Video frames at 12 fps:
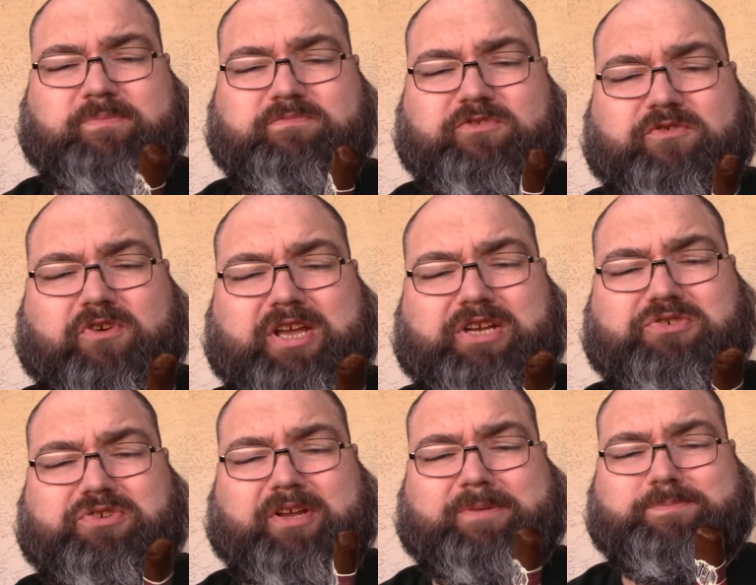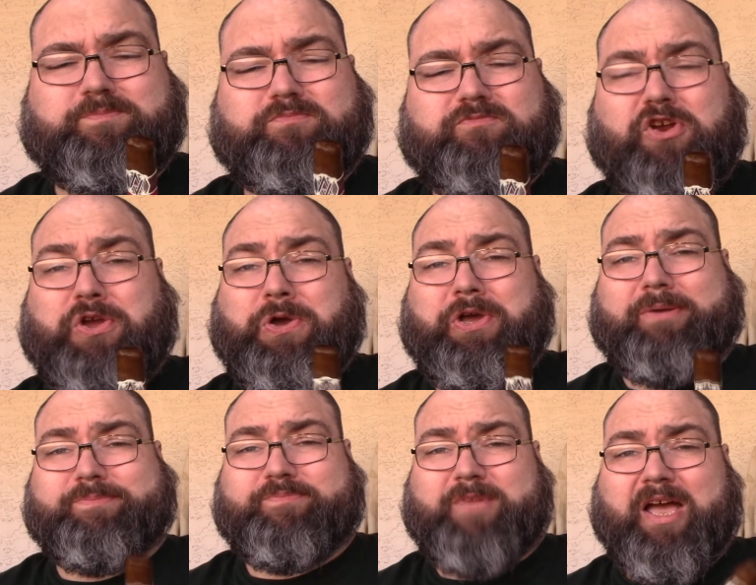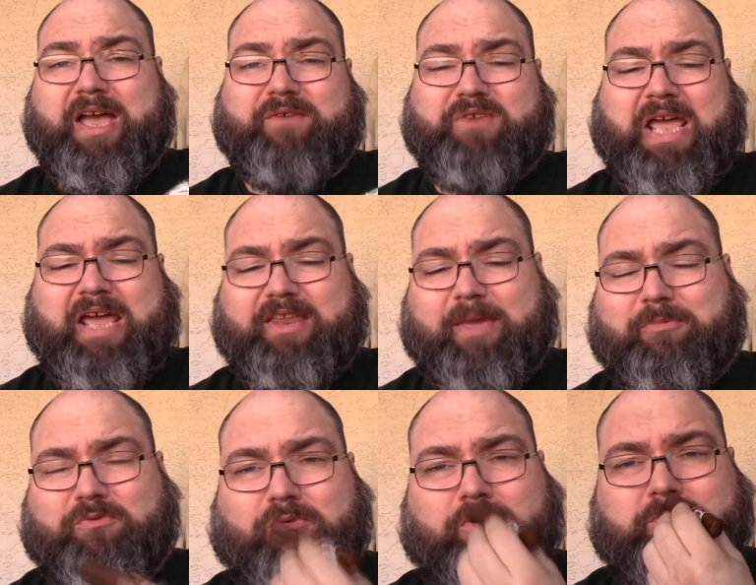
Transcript: It's very interesting. Very good. I haven't had that before.